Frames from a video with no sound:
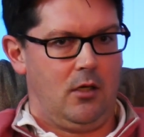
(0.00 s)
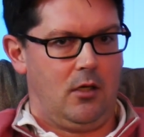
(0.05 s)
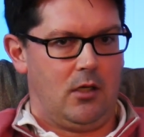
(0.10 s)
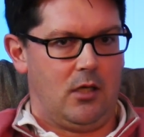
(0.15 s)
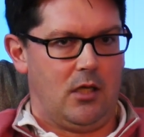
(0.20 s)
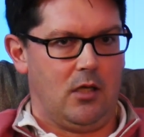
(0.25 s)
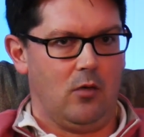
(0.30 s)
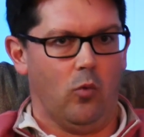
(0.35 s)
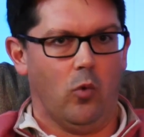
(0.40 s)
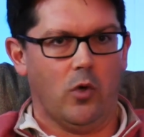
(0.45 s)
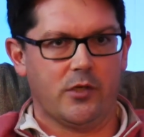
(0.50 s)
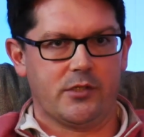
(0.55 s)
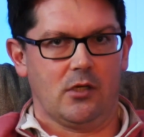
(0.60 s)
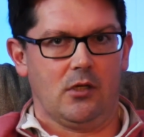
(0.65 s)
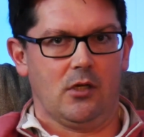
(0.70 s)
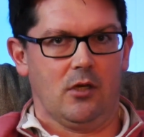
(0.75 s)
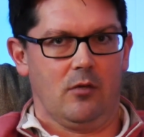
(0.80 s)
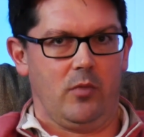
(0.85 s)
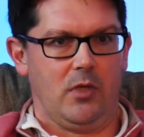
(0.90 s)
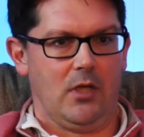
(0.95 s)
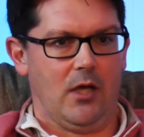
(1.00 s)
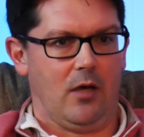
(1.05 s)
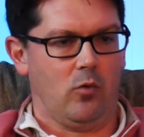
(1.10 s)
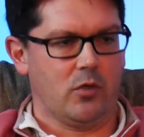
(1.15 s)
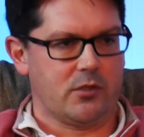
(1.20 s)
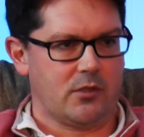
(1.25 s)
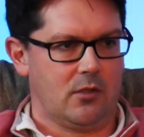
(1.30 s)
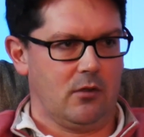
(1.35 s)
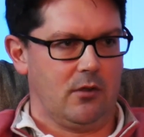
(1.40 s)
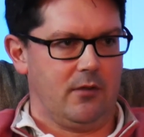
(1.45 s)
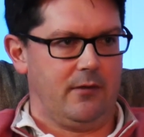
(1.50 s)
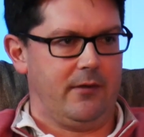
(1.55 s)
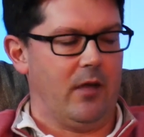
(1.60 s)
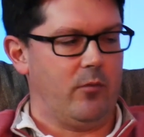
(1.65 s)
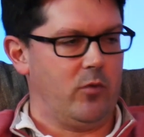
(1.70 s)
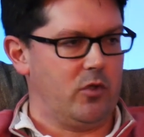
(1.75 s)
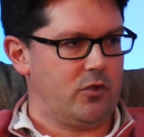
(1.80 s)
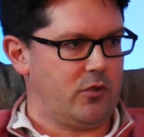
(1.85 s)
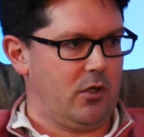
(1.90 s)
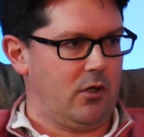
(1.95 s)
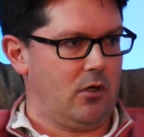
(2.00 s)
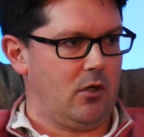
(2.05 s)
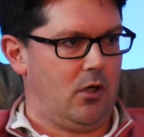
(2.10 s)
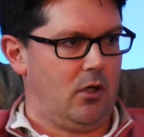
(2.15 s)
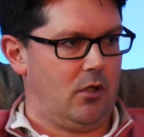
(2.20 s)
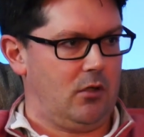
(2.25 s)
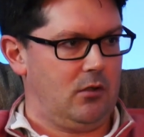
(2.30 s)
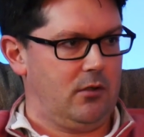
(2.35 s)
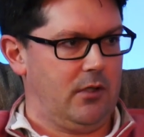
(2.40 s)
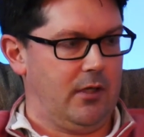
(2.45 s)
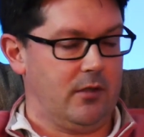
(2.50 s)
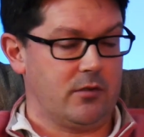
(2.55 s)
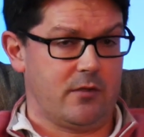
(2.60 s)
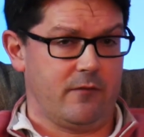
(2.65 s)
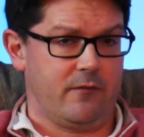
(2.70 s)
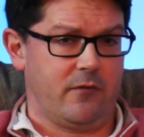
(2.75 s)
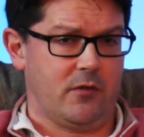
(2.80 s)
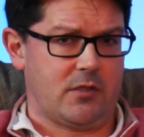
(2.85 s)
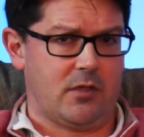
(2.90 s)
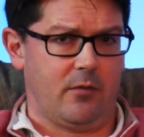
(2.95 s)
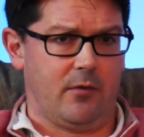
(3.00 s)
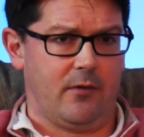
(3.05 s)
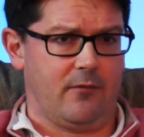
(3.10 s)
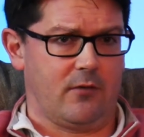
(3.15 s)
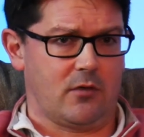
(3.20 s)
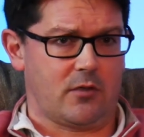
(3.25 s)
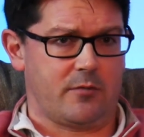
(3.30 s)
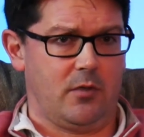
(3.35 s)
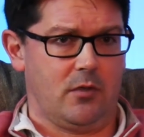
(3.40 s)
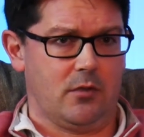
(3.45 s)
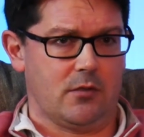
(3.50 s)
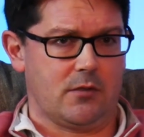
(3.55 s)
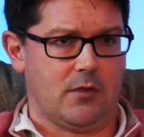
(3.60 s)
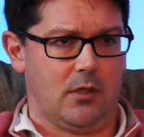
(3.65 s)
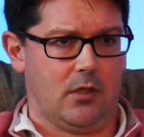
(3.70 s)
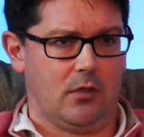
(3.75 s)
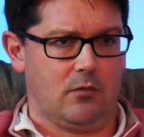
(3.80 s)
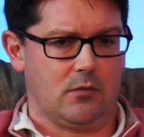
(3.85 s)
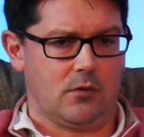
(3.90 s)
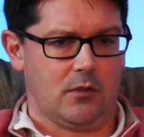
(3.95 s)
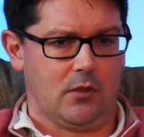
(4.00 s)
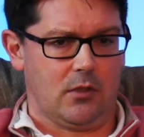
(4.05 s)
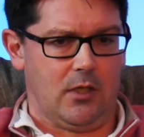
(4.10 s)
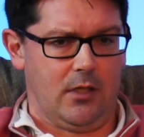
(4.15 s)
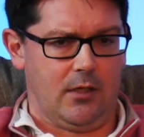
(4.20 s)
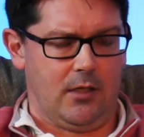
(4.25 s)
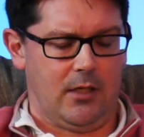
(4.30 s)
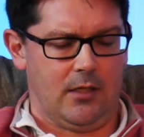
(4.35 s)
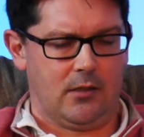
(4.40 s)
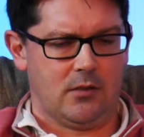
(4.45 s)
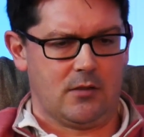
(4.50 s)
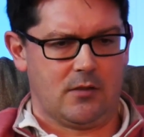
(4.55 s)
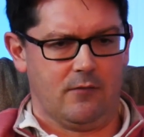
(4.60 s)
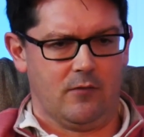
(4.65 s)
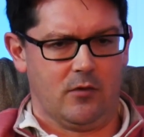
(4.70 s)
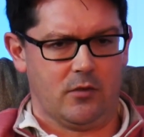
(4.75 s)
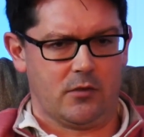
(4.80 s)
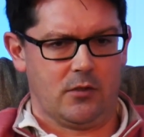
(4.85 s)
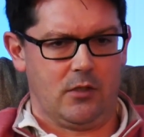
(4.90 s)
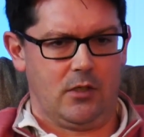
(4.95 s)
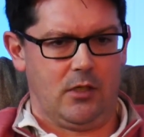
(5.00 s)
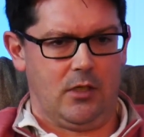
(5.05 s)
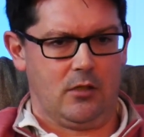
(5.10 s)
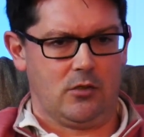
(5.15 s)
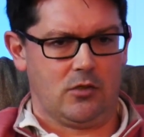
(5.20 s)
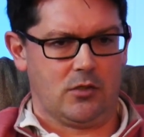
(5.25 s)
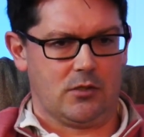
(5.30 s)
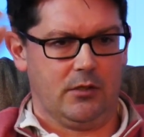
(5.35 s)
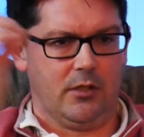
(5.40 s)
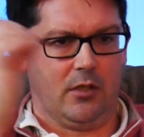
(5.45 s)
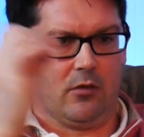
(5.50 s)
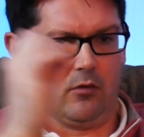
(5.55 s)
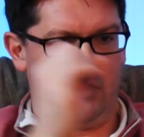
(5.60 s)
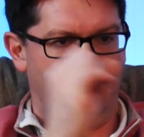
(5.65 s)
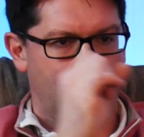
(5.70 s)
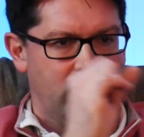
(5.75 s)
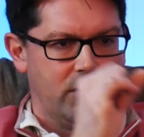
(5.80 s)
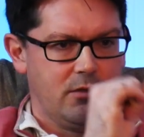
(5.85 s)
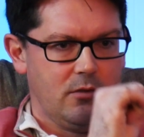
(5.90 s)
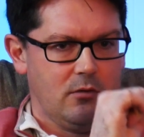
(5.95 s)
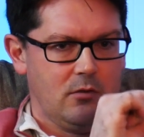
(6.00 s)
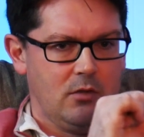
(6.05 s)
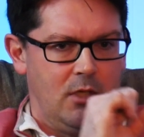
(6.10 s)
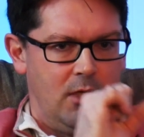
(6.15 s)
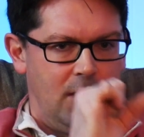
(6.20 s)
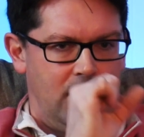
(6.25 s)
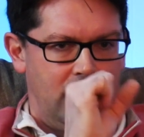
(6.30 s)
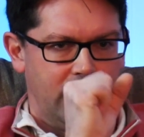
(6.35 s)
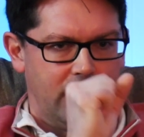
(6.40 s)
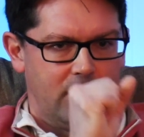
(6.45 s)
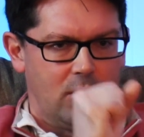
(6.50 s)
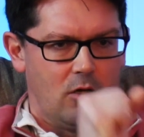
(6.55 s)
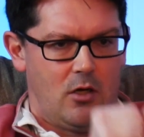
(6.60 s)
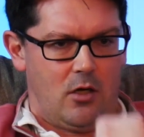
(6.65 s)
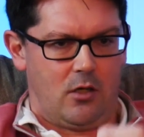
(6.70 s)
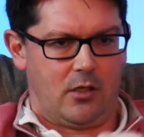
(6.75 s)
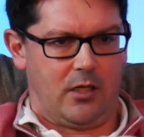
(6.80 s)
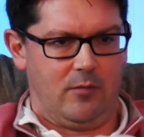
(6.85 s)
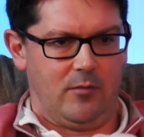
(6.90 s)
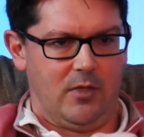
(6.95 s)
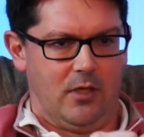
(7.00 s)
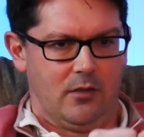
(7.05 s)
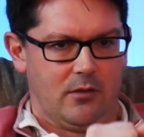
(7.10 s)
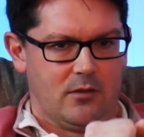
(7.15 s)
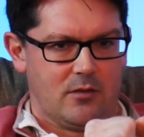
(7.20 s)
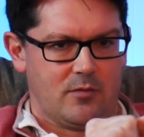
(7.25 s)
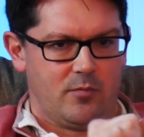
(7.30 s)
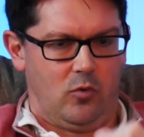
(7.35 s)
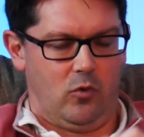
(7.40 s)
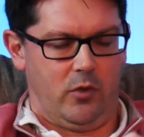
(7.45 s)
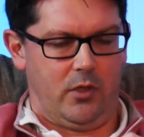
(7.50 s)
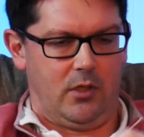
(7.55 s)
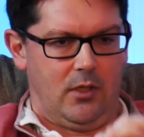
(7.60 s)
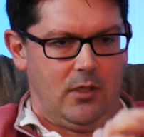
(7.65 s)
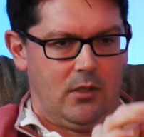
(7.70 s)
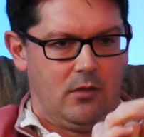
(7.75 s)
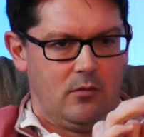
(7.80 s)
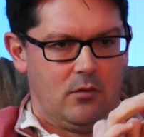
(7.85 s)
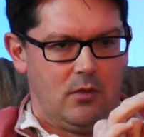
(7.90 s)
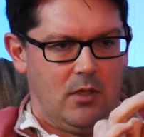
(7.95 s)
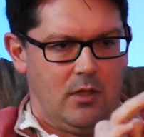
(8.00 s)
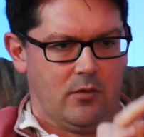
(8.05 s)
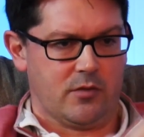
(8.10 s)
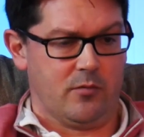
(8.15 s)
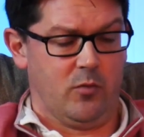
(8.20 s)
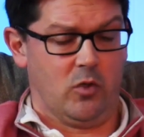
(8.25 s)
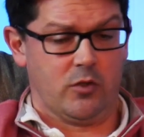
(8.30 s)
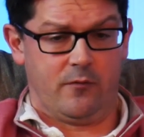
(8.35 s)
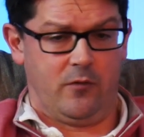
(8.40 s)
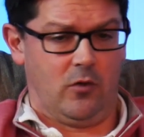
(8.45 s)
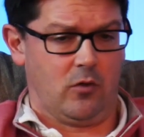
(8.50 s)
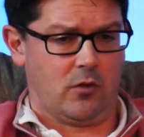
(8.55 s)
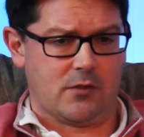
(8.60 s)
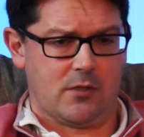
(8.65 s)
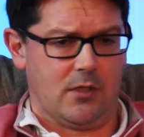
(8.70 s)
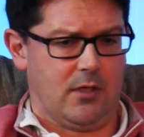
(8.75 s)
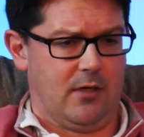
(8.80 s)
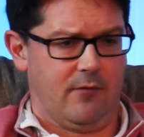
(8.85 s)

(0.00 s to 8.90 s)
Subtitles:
it wasn't going to be, I wasn't going to demonstrate it all. And it's the first time I ever experienced that. It was like I'd had this adversity and it just literally went to, like it all came down to this point, and I was the most focused I'd